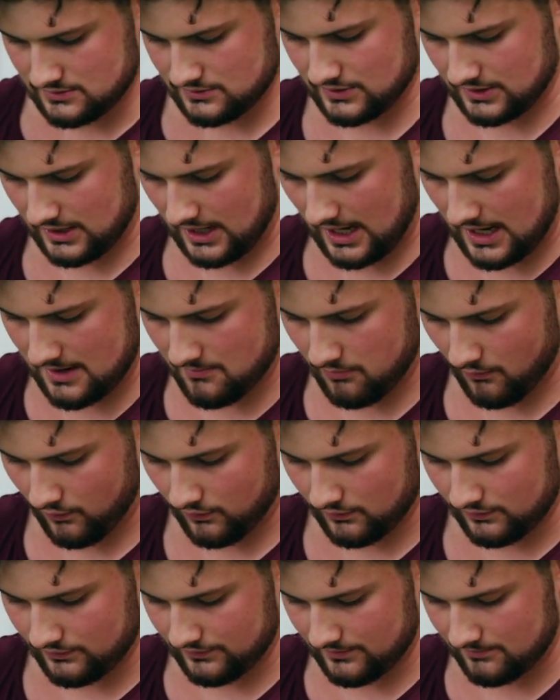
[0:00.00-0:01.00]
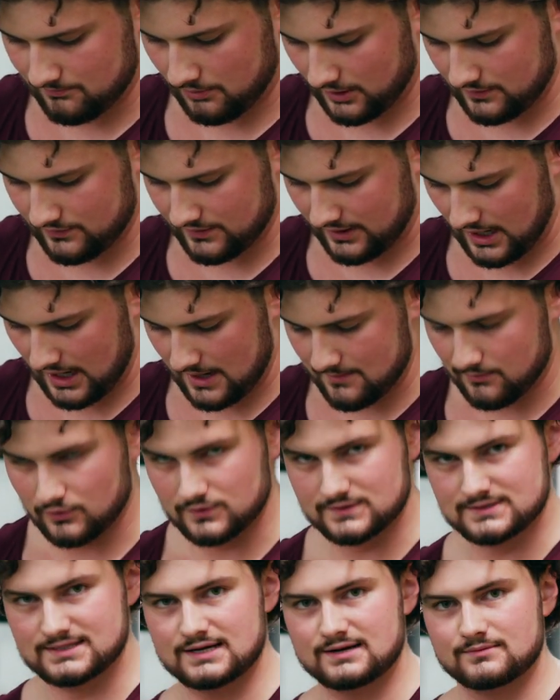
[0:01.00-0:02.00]
the part of the
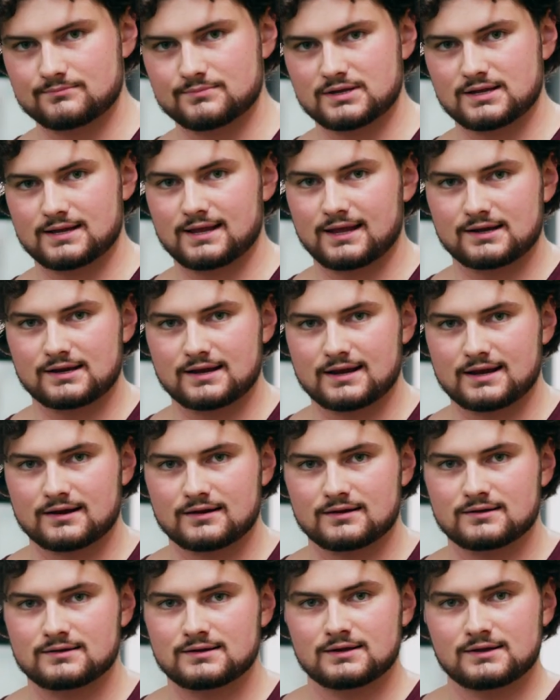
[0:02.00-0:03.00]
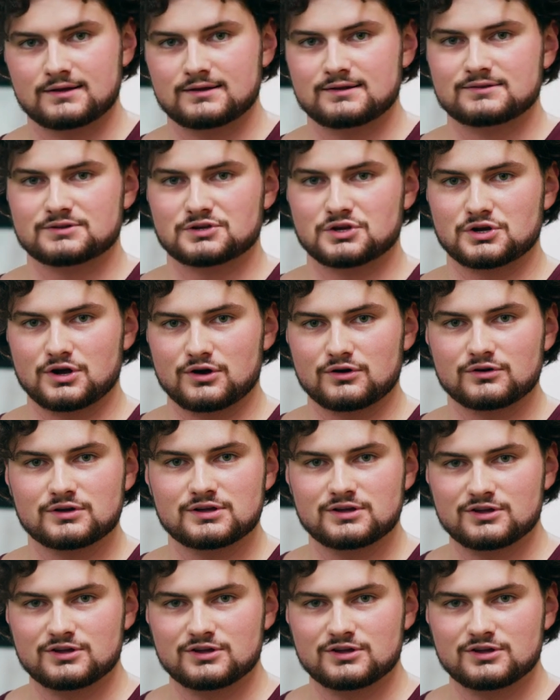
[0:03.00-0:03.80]
cable is gonna be hitting, you know,